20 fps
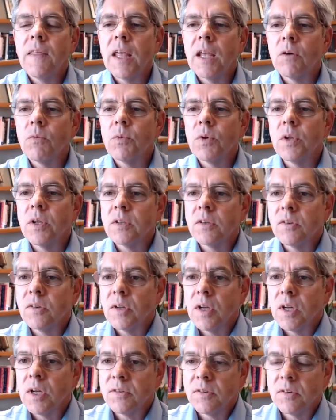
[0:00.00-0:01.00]
and we'll
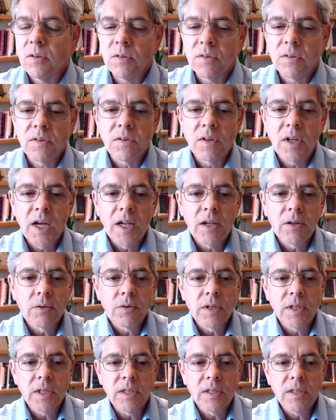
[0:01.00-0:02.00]
adjust your
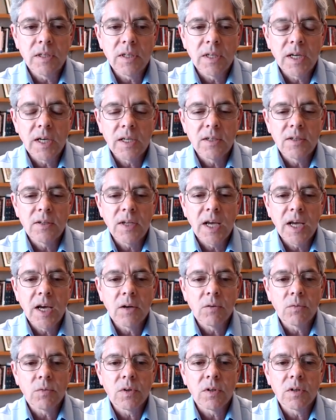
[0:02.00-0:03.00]
salary
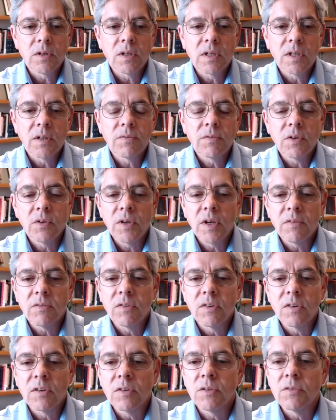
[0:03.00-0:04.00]
downward if you
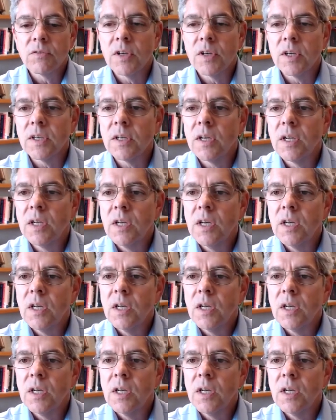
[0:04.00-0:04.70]
have children,